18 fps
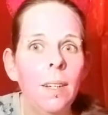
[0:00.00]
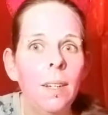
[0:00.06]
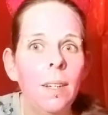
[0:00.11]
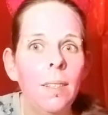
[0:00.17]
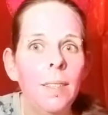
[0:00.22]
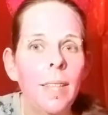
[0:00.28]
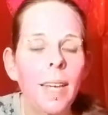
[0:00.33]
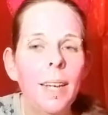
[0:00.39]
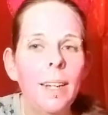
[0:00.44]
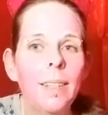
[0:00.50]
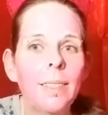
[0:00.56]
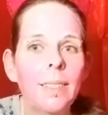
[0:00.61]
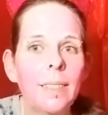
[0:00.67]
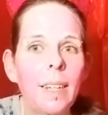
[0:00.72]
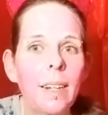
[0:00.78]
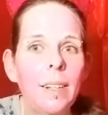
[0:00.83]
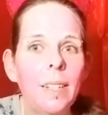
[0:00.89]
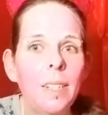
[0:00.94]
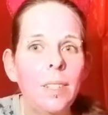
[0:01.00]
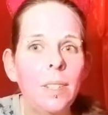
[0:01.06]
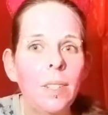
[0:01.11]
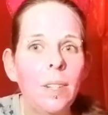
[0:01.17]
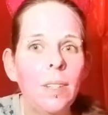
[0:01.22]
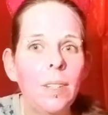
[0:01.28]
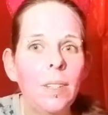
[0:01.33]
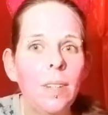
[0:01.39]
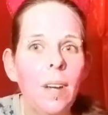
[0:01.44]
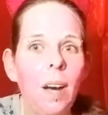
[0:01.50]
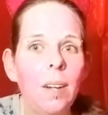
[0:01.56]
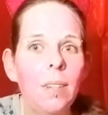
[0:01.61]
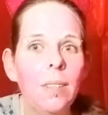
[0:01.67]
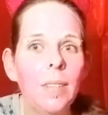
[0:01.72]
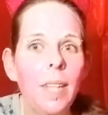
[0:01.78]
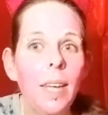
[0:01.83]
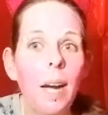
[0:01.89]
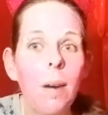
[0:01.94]
They got a scary...
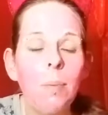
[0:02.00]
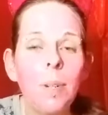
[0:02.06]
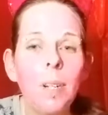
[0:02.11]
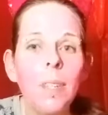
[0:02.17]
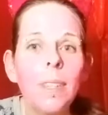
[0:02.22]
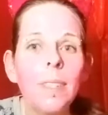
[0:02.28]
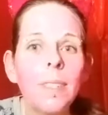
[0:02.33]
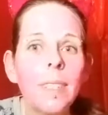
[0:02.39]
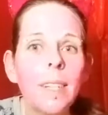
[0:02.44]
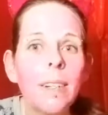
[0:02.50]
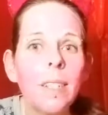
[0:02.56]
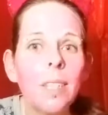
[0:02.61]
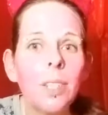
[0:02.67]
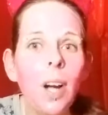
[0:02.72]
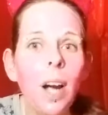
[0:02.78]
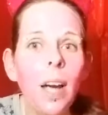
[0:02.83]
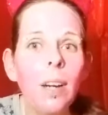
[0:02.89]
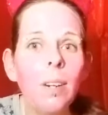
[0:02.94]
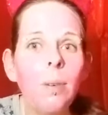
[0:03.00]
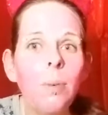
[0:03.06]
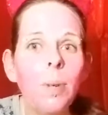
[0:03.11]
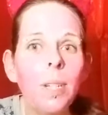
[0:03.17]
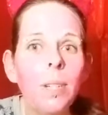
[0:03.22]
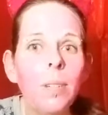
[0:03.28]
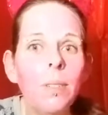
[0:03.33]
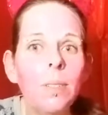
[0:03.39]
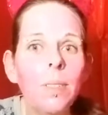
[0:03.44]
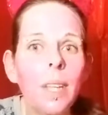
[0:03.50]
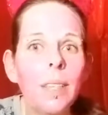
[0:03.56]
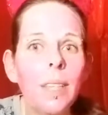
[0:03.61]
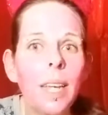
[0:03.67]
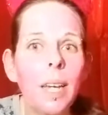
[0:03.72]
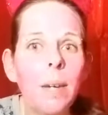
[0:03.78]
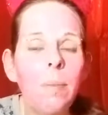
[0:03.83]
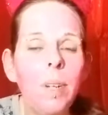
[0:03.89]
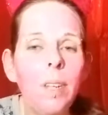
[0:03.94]
they got rid of the scary triangle windows on the
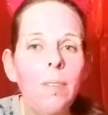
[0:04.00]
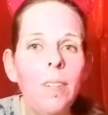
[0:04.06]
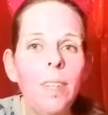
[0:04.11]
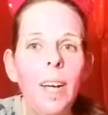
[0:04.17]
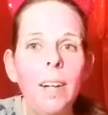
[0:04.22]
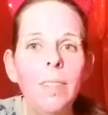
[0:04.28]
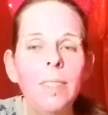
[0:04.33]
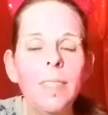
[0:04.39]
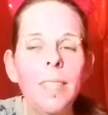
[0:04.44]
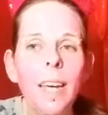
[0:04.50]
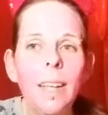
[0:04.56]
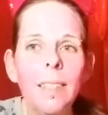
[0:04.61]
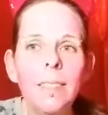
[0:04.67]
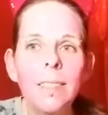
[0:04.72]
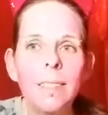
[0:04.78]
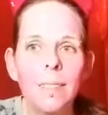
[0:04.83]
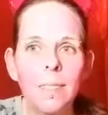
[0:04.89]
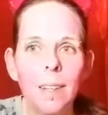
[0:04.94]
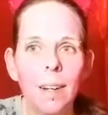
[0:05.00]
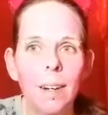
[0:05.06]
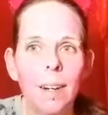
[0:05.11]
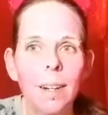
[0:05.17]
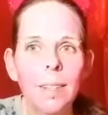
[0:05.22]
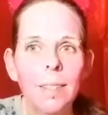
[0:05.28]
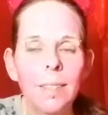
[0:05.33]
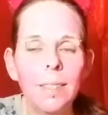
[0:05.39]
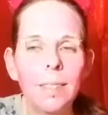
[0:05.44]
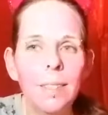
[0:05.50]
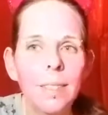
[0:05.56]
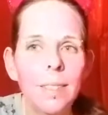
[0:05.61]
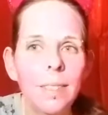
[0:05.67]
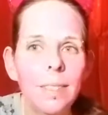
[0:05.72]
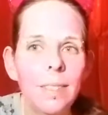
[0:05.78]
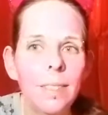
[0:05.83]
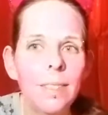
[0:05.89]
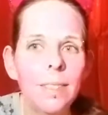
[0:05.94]
Amityville house. That sucks.
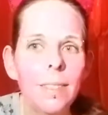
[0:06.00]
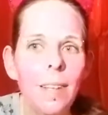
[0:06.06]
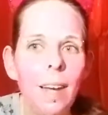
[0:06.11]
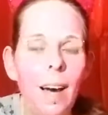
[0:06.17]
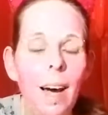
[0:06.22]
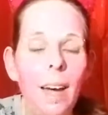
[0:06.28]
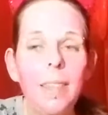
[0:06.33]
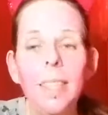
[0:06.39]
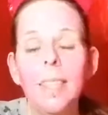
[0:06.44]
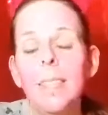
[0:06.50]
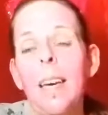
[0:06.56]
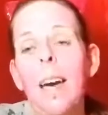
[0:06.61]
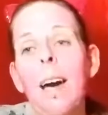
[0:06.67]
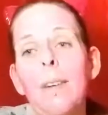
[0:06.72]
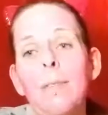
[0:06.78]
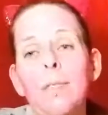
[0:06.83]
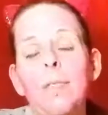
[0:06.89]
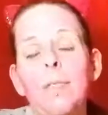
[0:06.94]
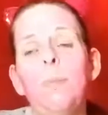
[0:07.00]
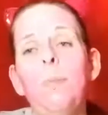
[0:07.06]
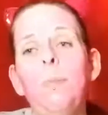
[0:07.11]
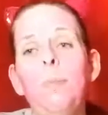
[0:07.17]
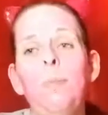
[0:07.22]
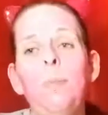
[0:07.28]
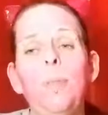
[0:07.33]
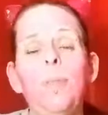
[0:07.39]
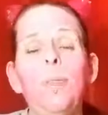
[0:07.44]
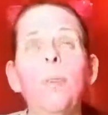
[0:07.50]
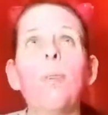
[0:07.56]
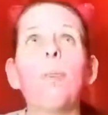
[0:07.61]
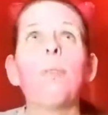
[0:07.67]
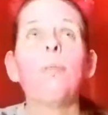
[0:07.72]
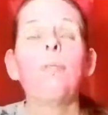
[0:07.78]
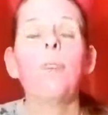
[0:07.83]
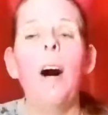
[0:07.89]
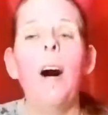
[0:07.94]
I think that house is
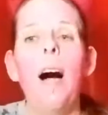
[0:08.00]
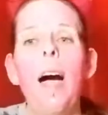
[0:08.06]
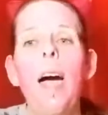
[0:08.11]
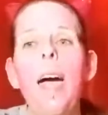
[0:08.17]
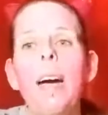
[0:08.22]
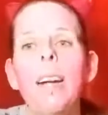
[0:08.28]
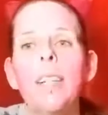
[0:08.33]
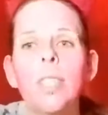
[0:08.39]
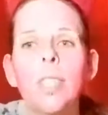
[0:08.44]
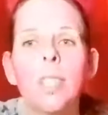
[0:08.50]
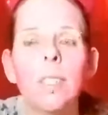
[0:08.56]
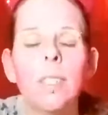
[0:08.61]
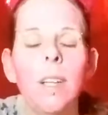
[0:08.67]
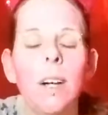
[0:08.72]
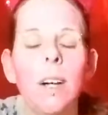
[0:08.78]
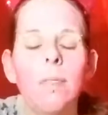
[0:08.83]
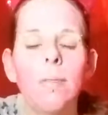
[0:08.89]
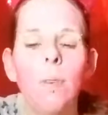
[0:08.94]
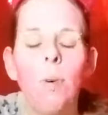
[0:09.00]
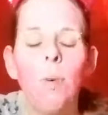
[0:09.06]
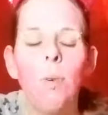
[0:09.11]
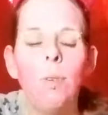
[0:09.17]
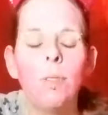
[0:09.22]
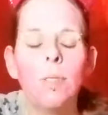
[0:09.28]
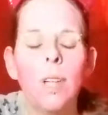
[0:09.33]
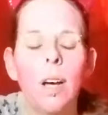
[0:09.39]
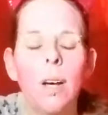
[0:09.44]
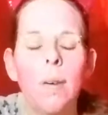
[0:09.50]
beautiful. I actually love old